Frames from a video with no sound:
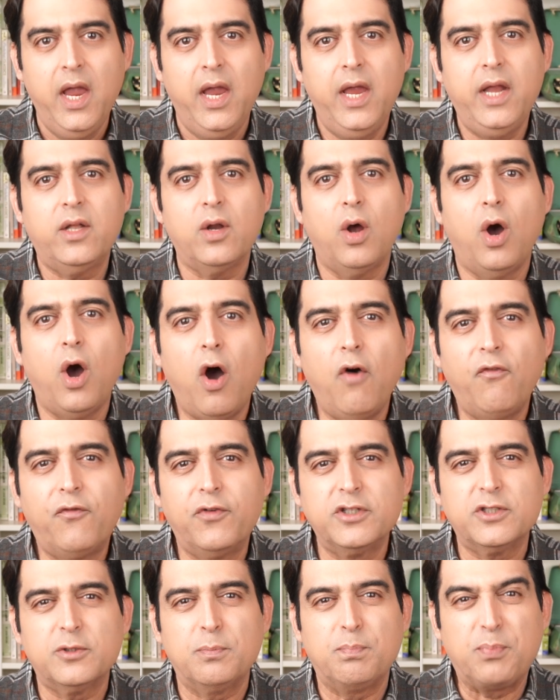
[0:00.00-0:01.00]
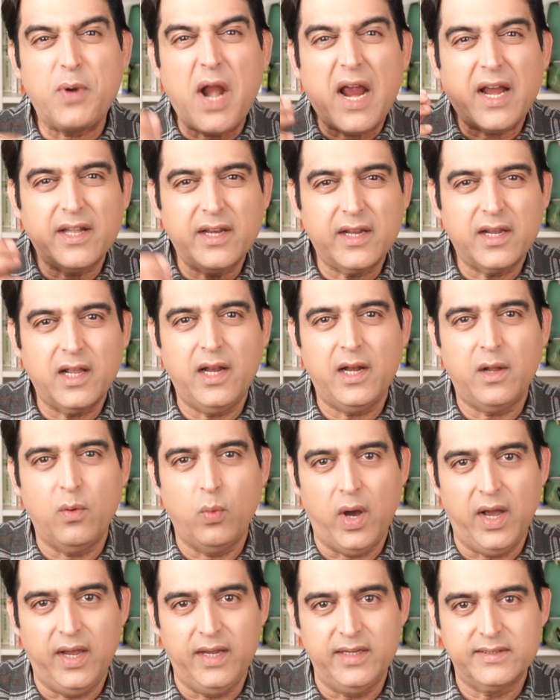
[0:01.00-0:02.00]
It offers practical
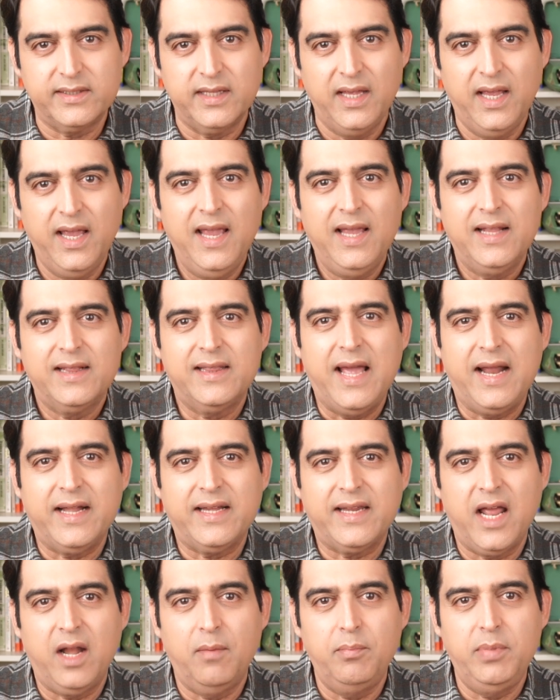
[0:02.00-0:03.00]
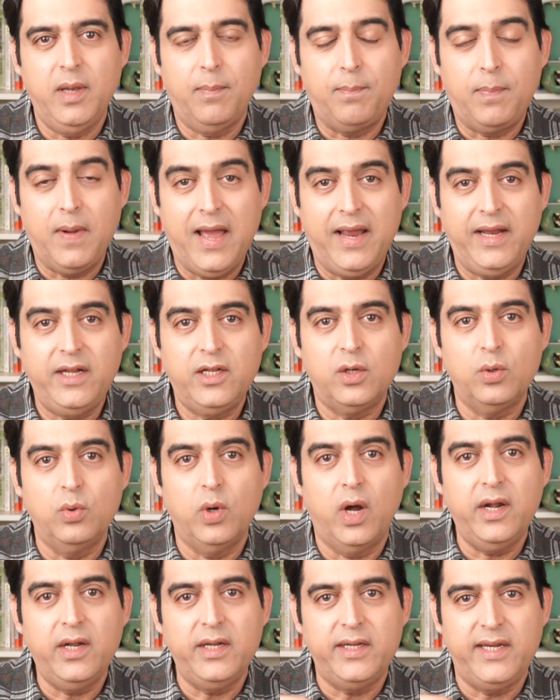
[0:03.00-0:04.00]
advice that can be applied
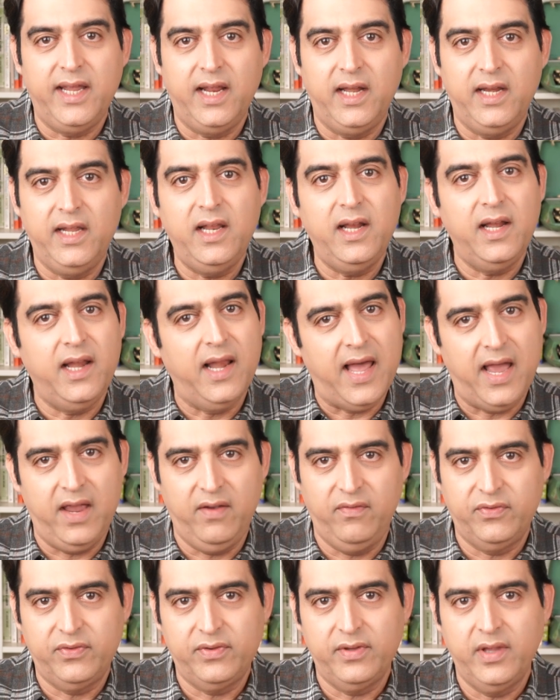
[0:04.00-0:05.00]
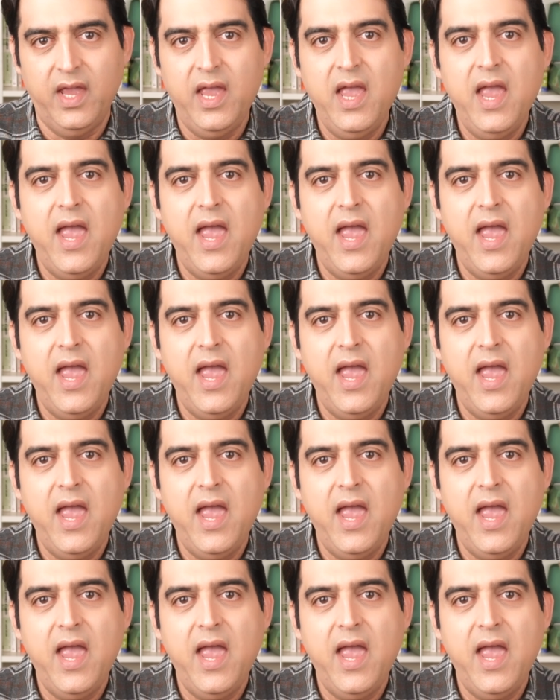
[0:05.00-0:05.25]
to our daily lives.